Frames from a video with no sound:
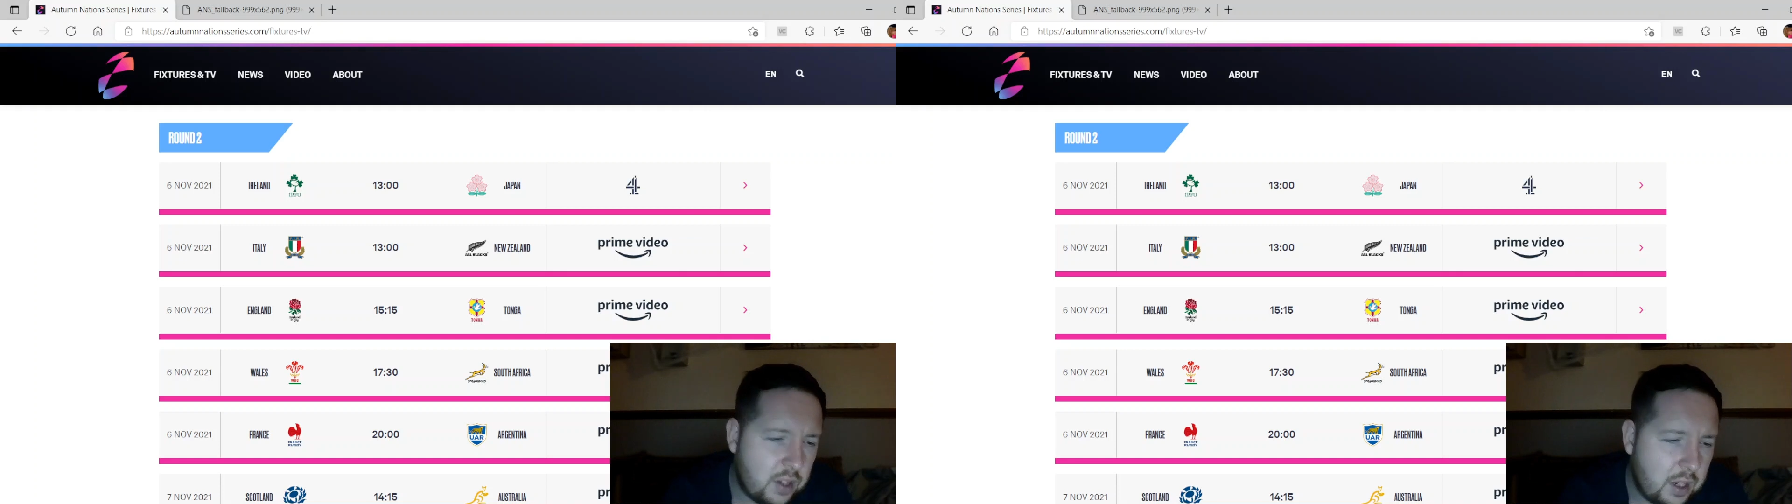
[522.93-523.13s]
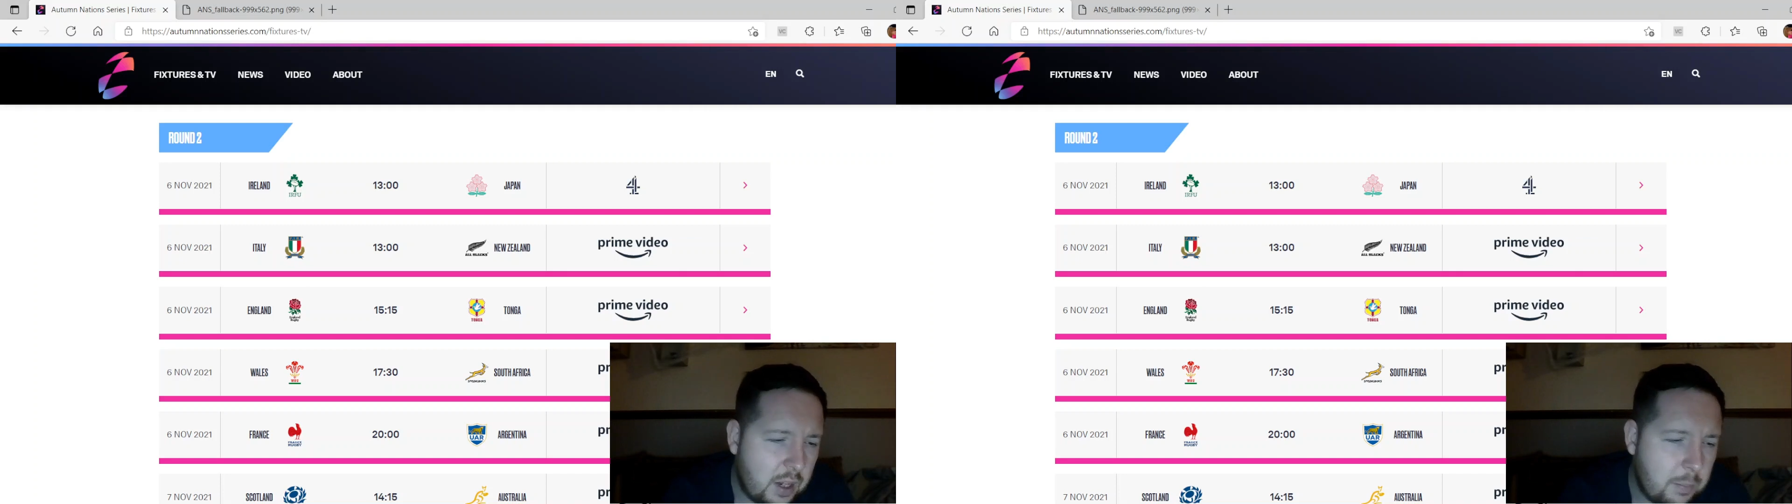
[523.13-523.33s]

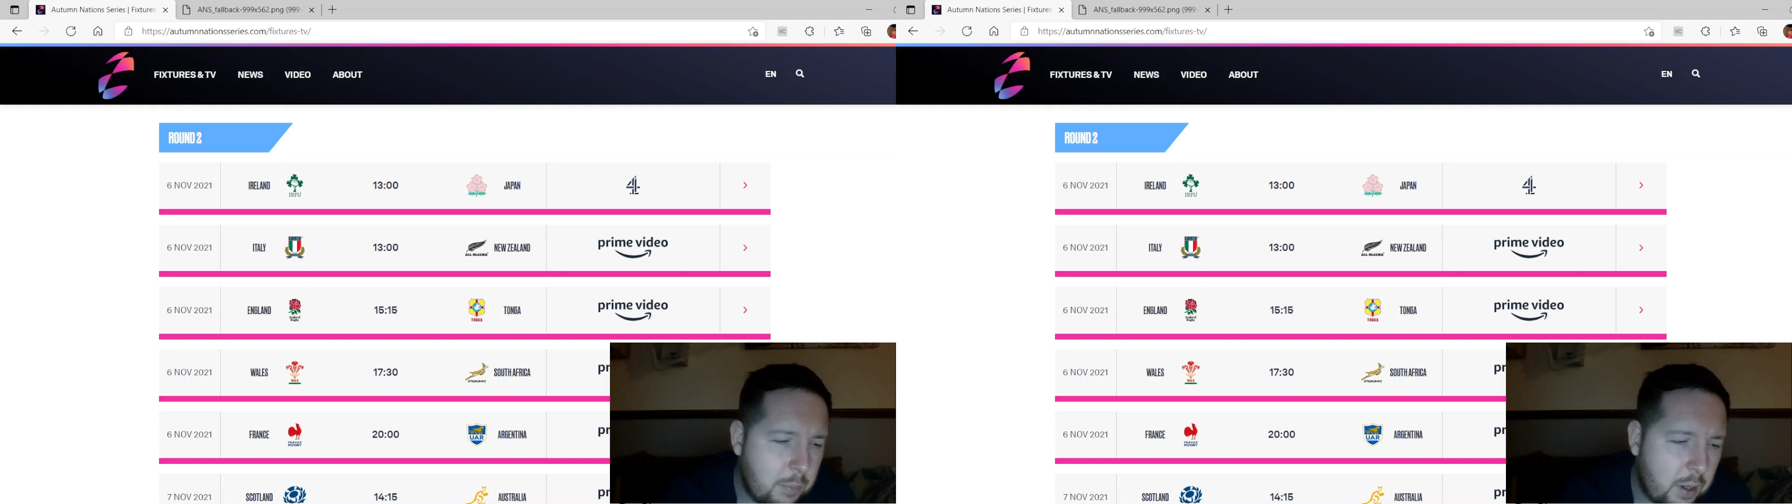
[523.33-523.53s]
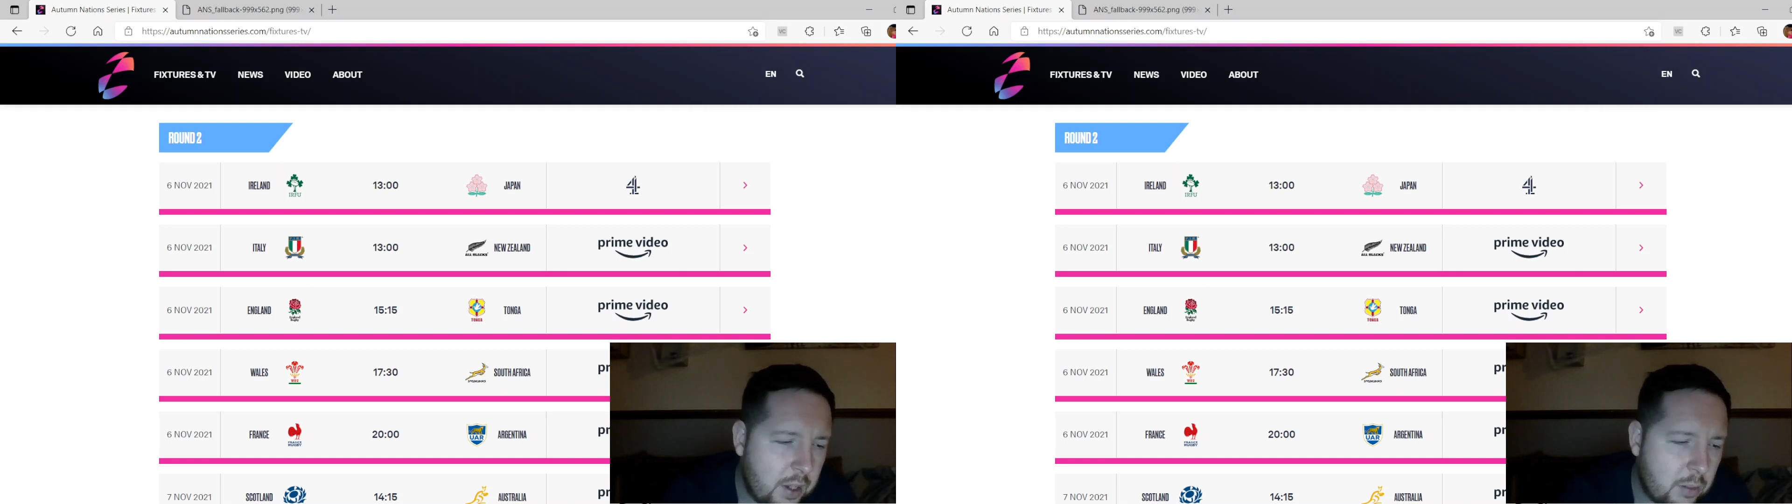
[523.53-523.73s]
seeing him
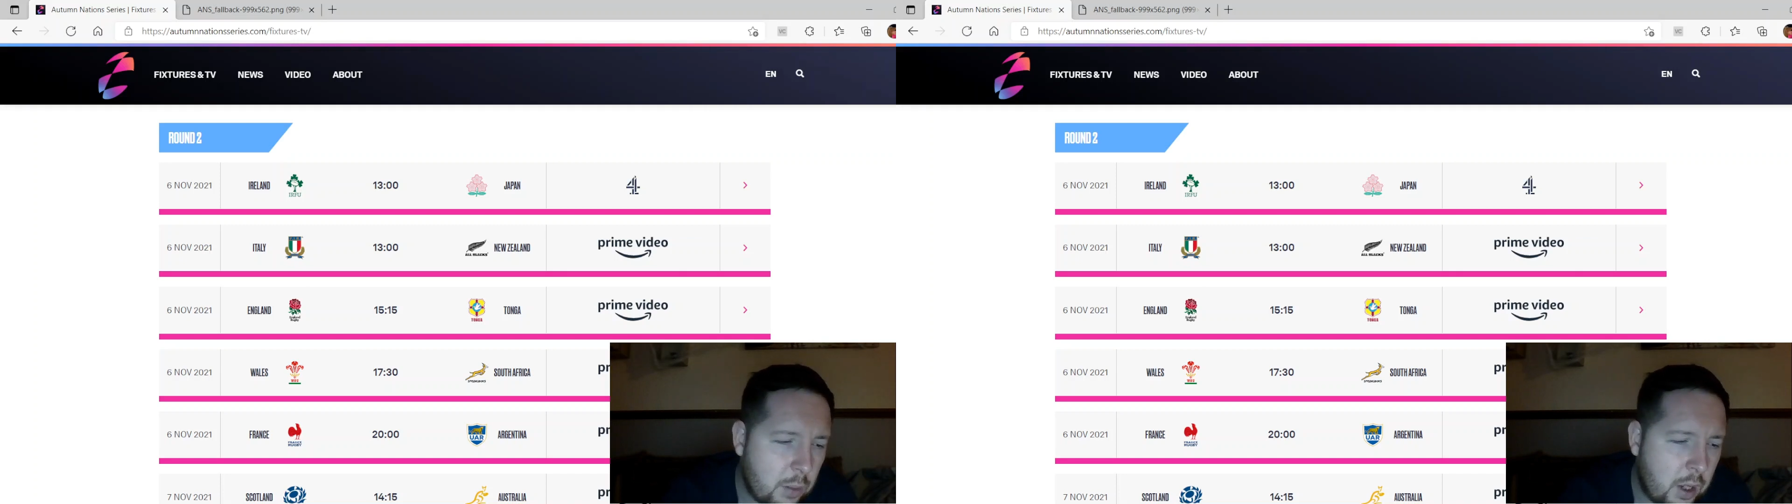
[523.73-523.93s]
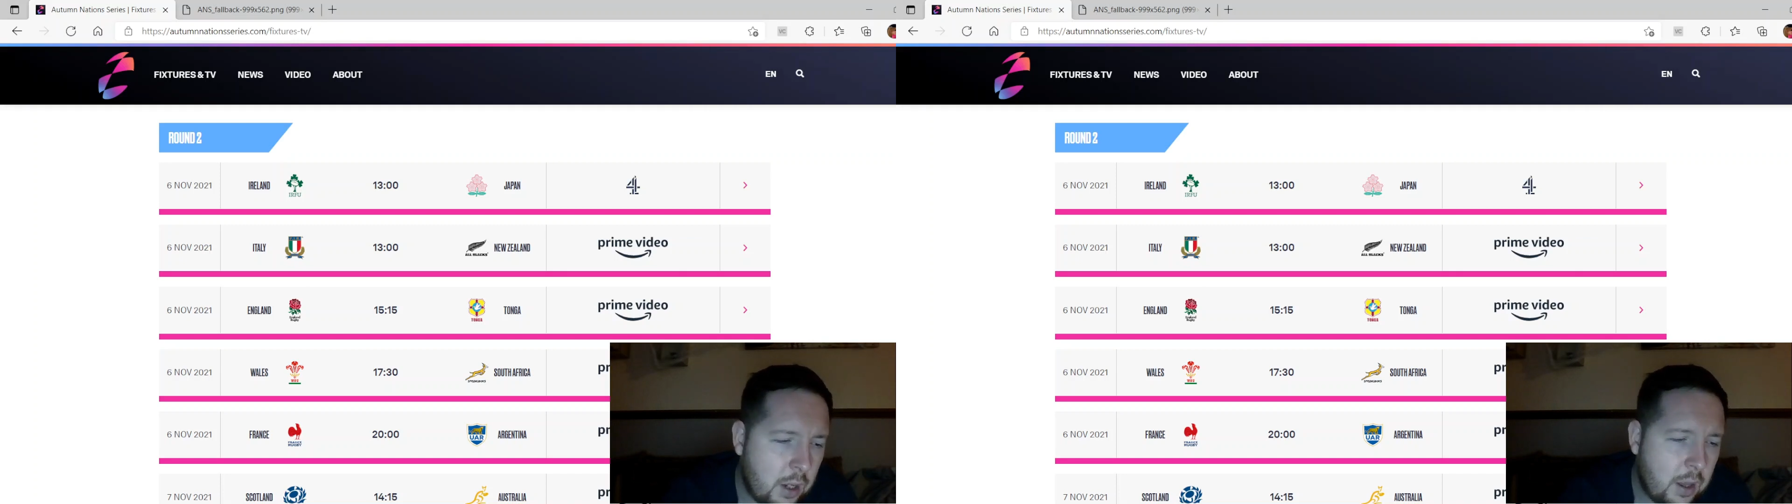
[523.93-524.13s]
play as
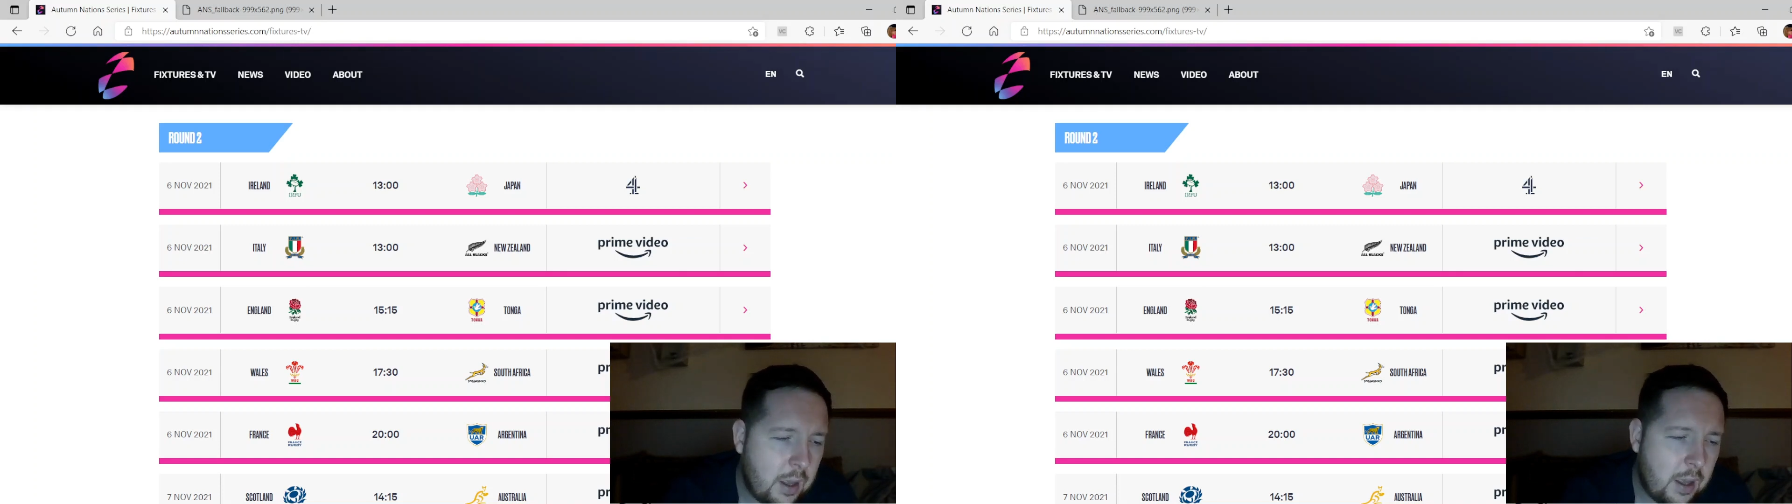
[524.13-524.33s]
well.